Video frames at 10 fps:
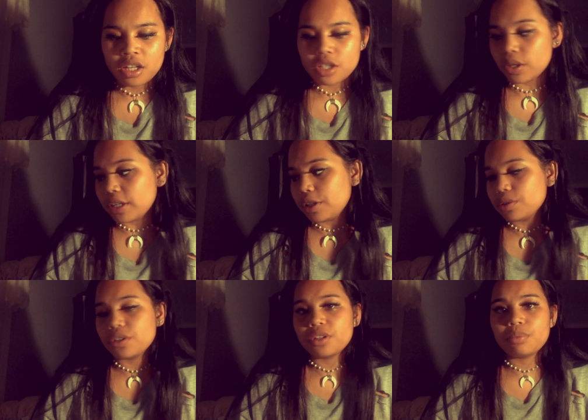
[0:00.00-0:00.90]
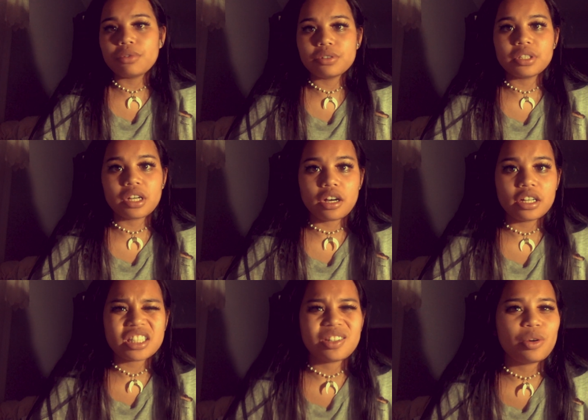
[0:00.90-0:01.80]
So yeah, those are the pros and
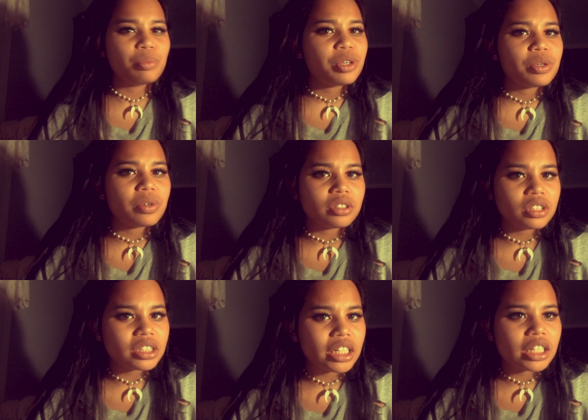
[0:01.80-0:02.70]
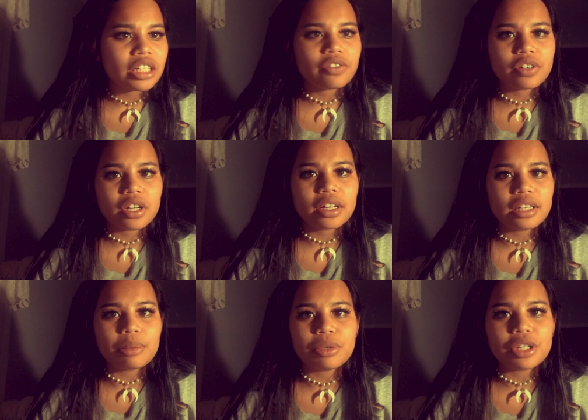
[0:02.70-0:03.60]
cons. I hope you understand. If not,
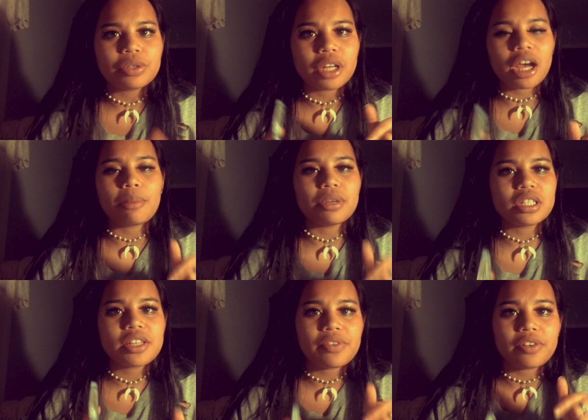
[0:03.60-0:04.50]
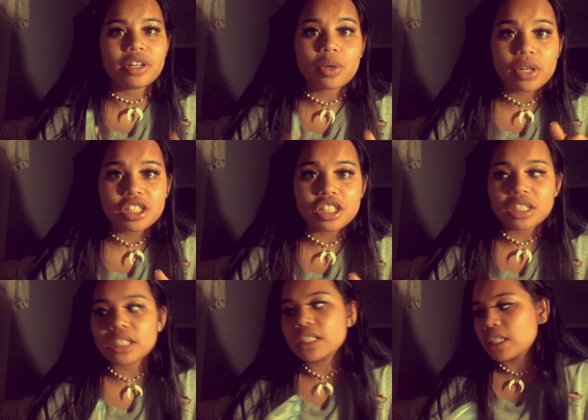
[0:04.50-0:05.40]
let me know in the comments if you have any
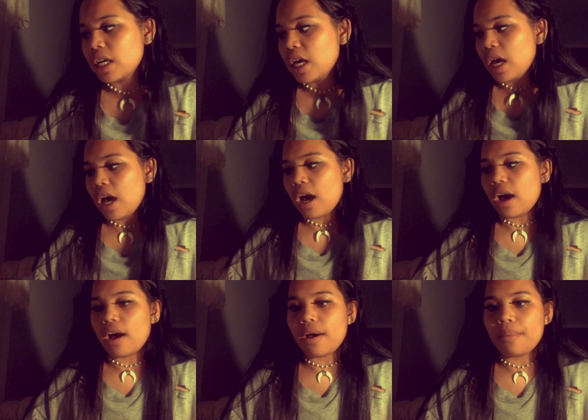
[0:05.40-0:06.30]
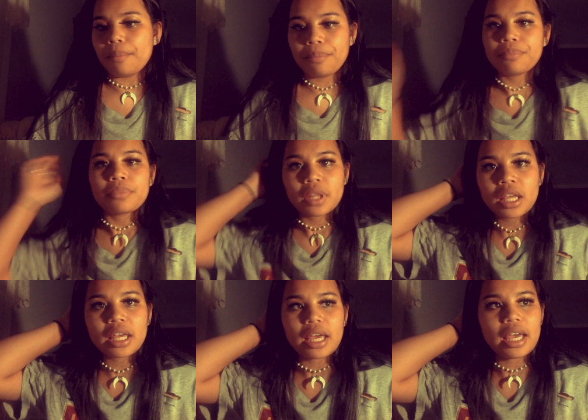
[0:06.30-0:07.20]
questions. Um,
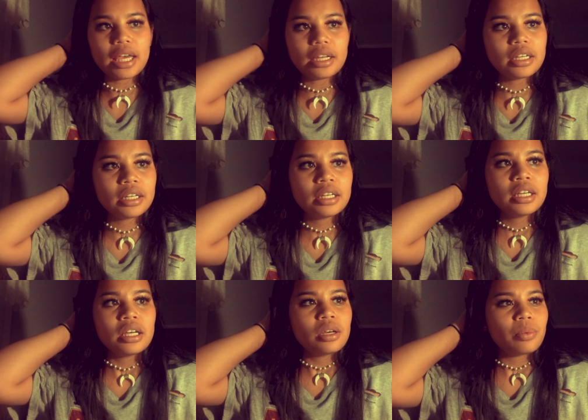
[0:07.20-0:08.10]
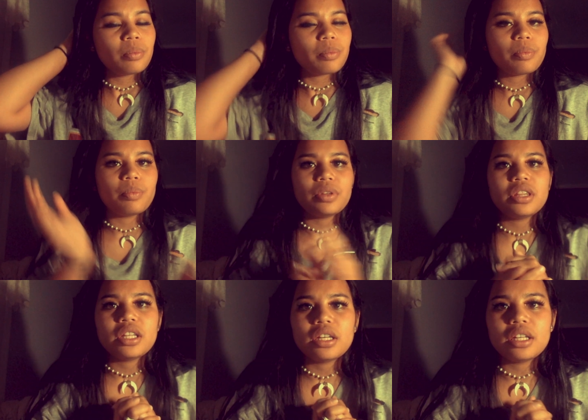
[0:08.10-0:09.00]
and
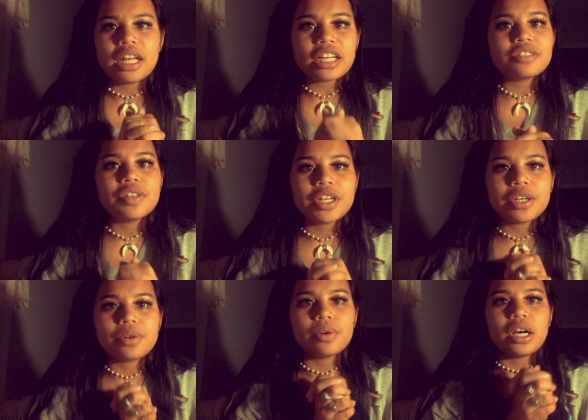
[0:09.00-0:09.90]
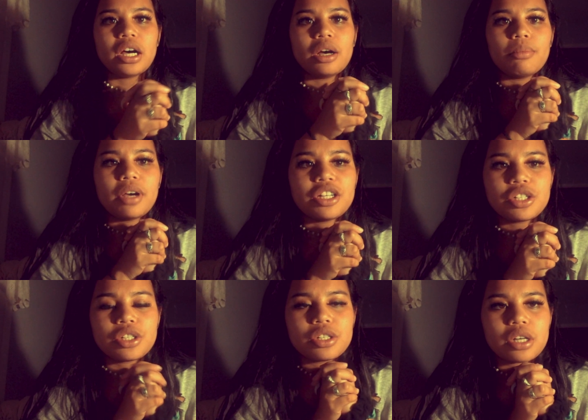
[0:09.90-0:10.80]
with the next video, um, I
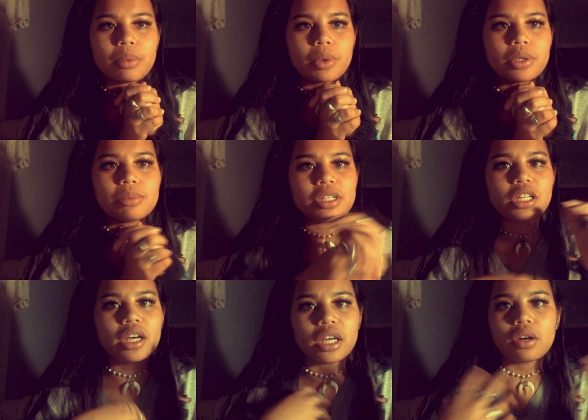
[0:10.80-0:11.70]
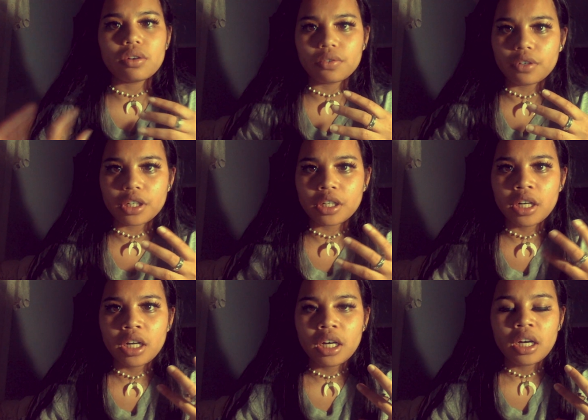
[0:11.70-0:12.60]
am going to be talking over about
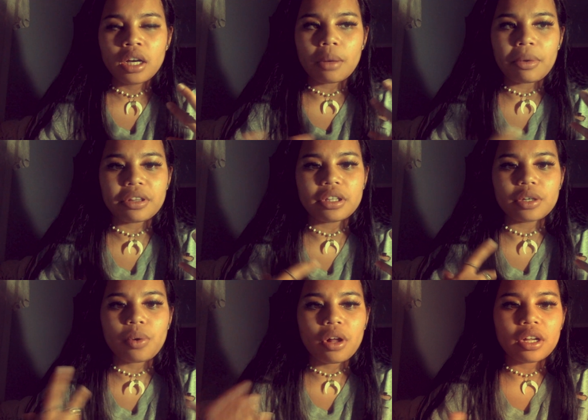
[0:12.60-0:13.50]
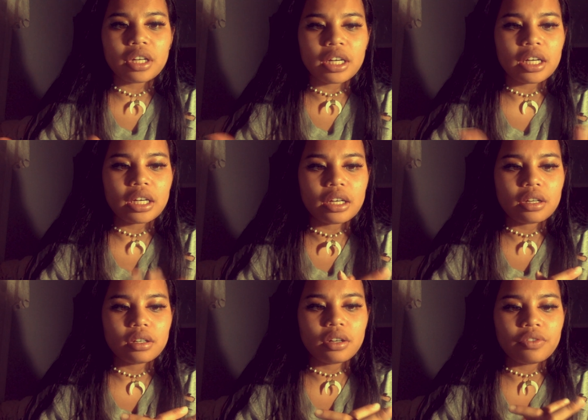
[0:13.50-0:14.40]
the quality
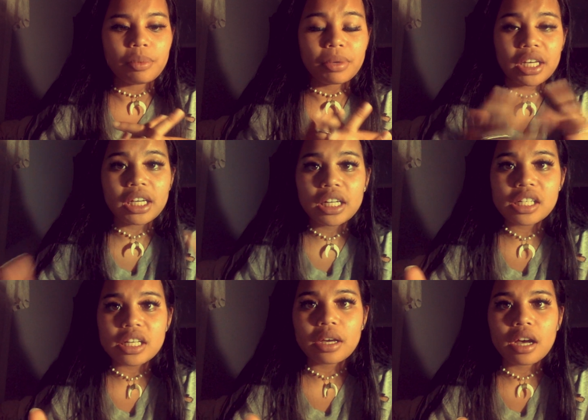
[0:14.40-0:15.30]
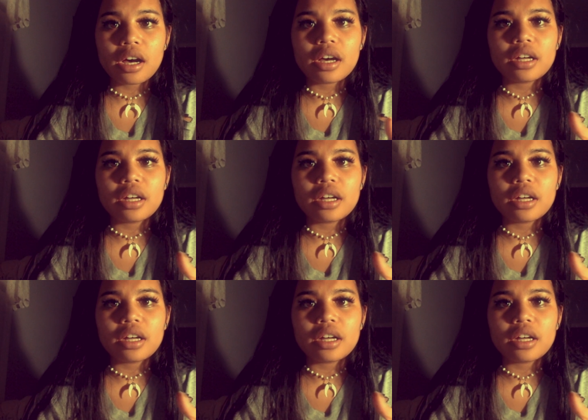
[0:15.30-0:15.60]
of the bikinis I got,